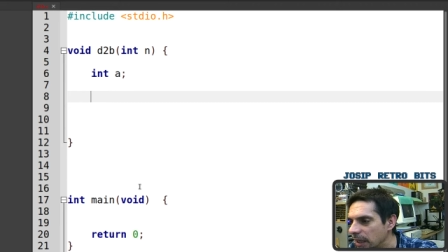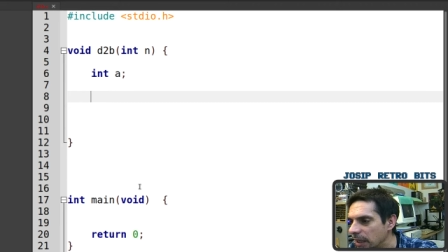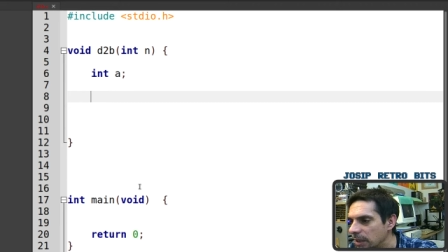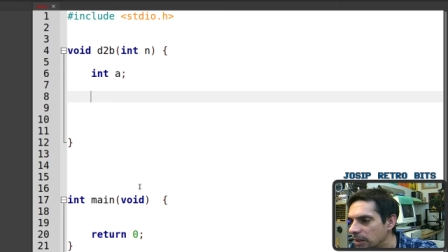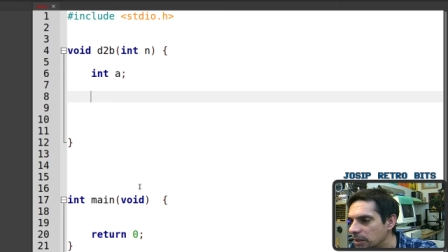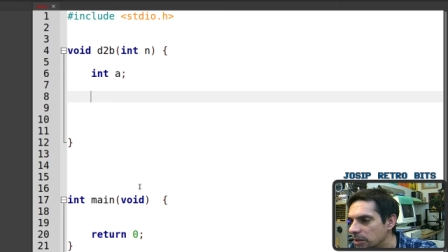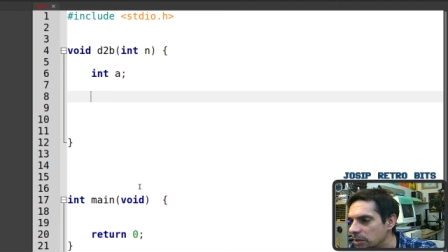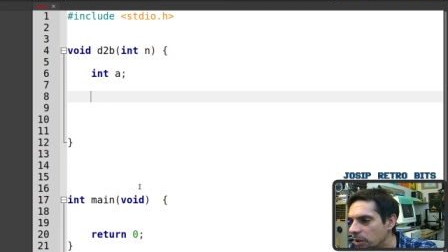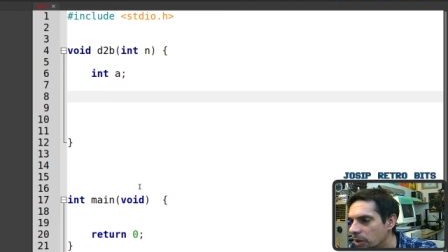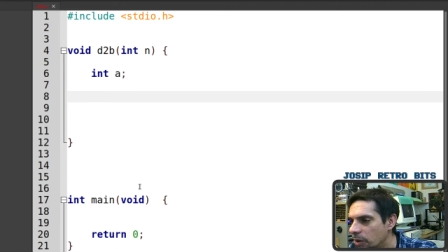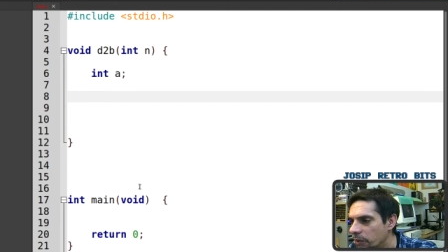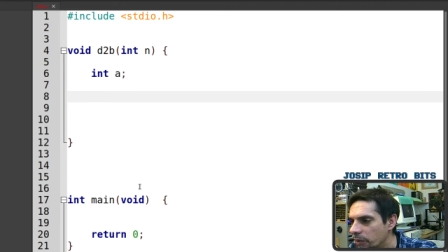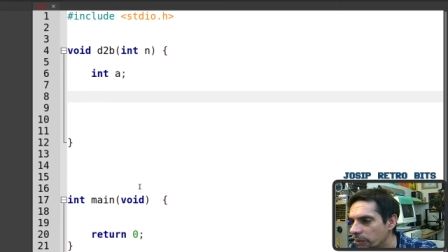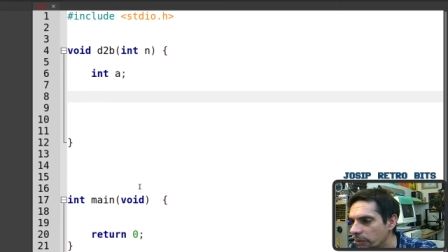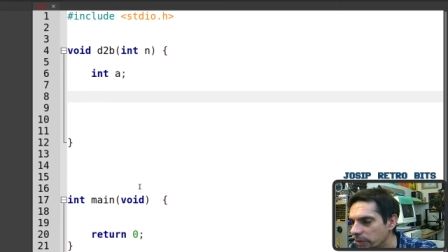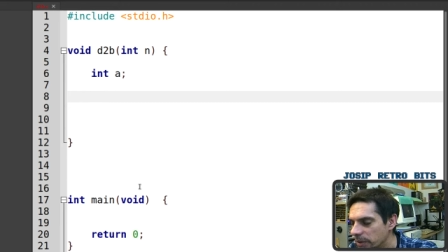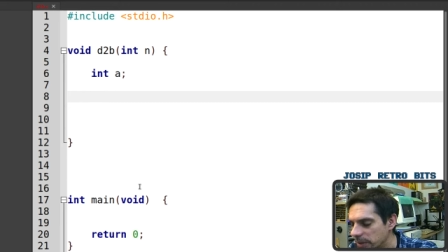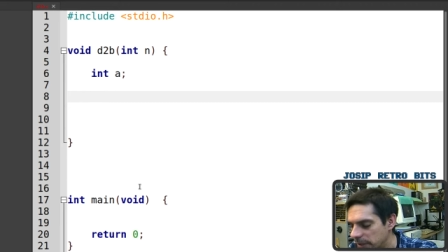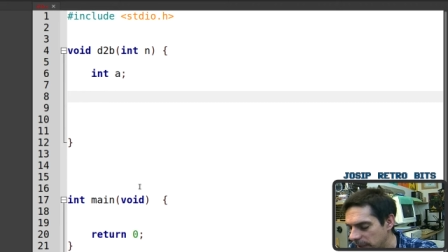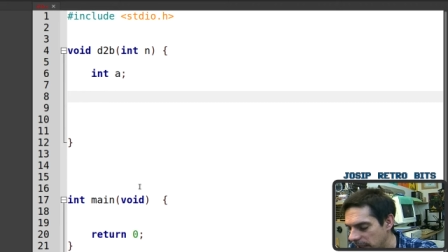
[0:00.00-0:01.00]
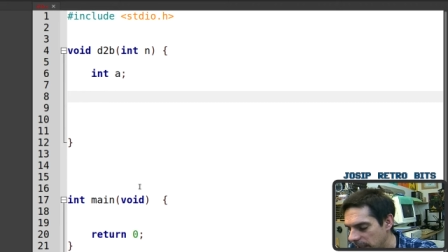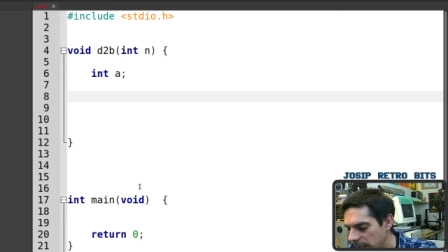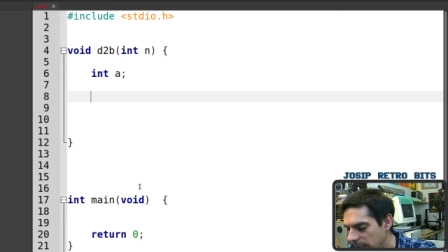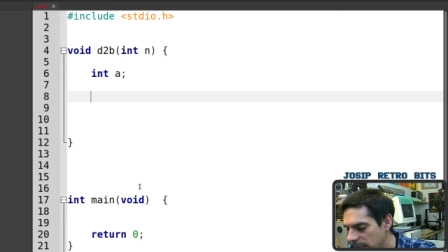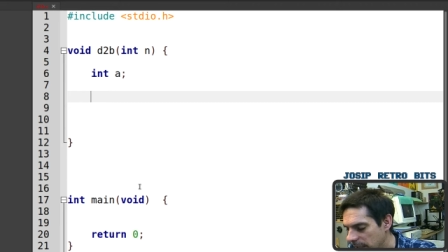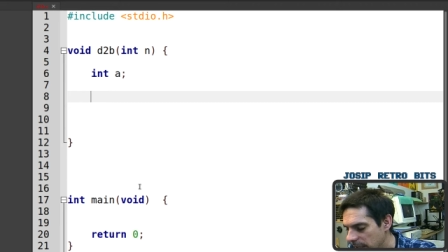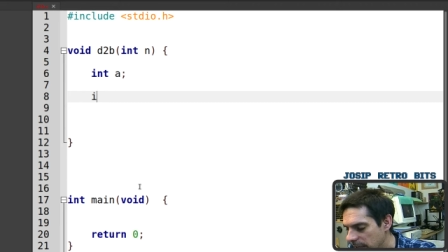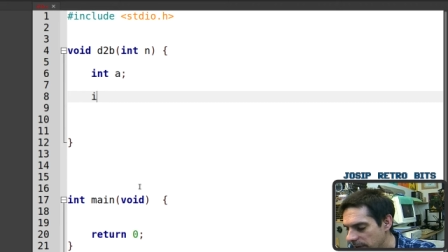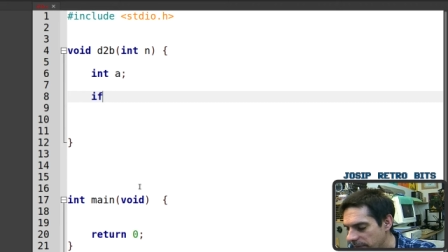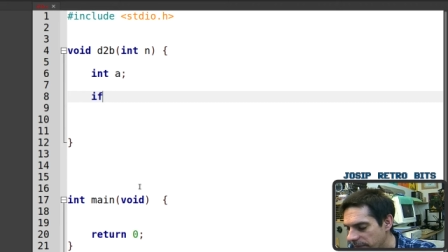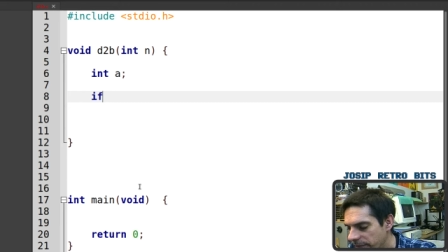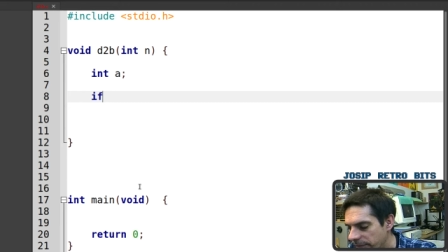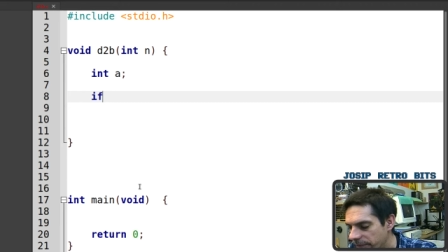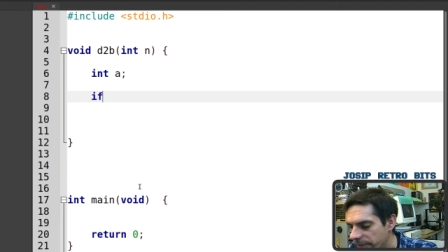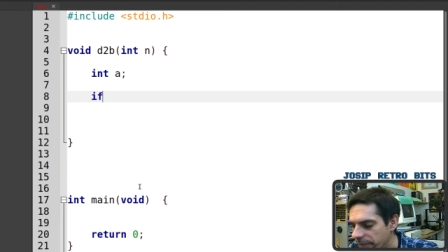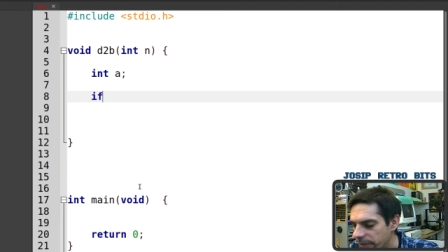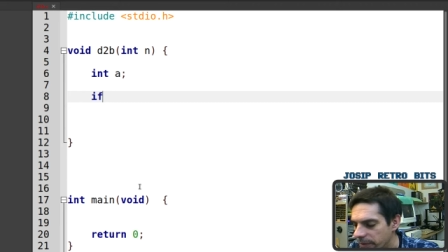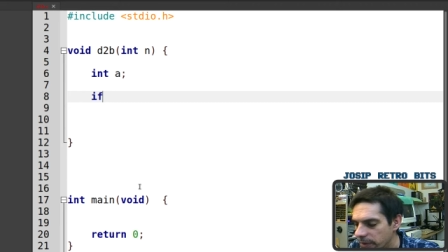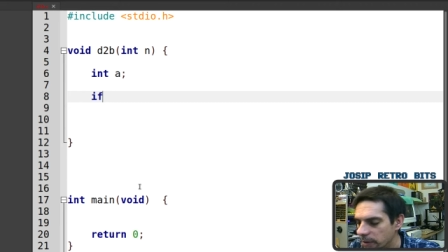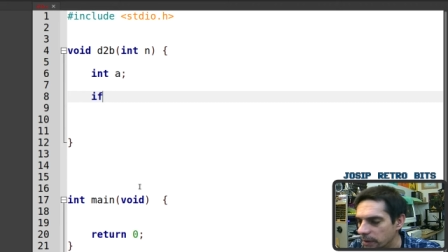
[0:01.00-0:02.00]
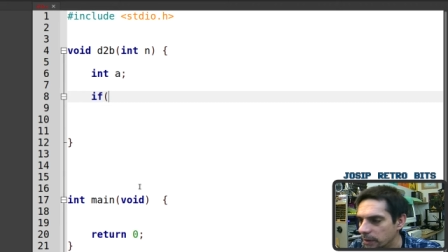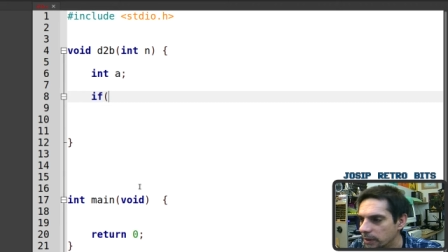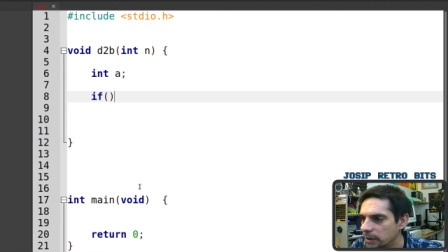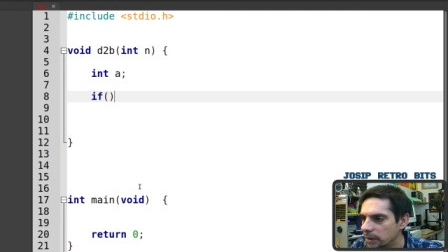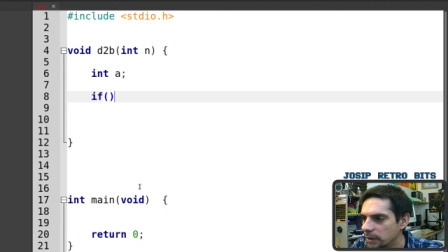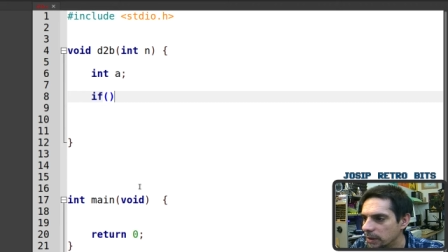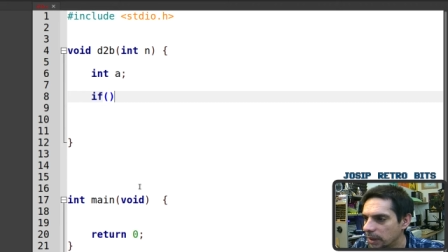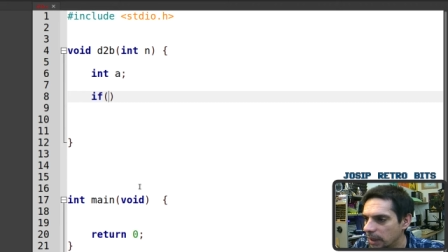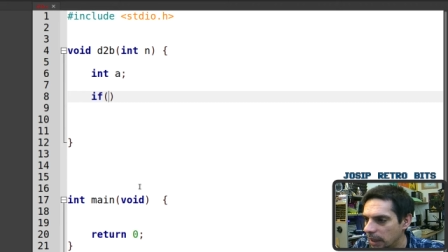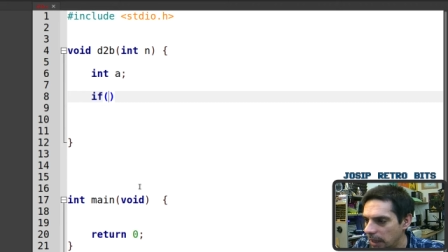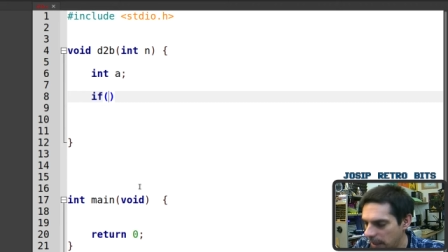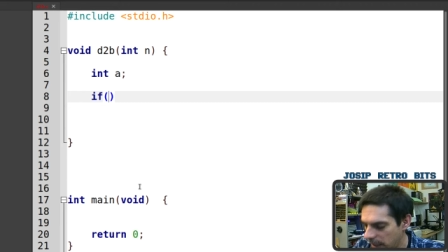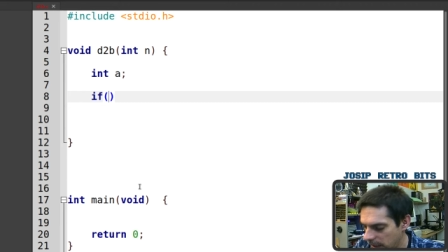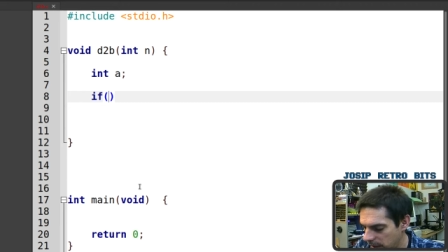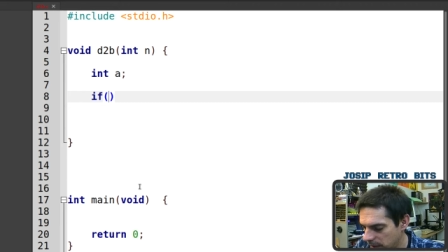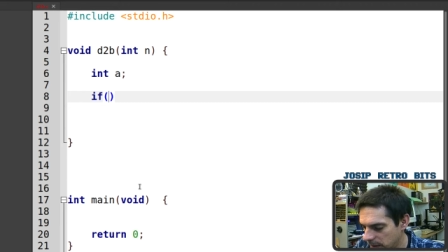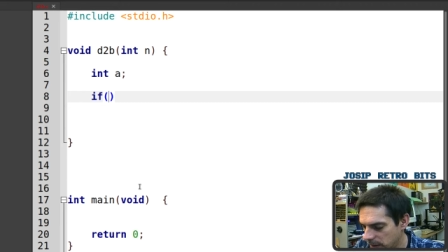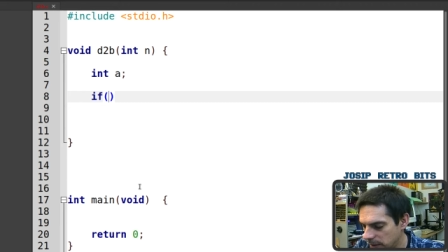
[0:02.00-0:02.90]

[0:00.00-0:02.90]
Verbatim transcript: so we will say if n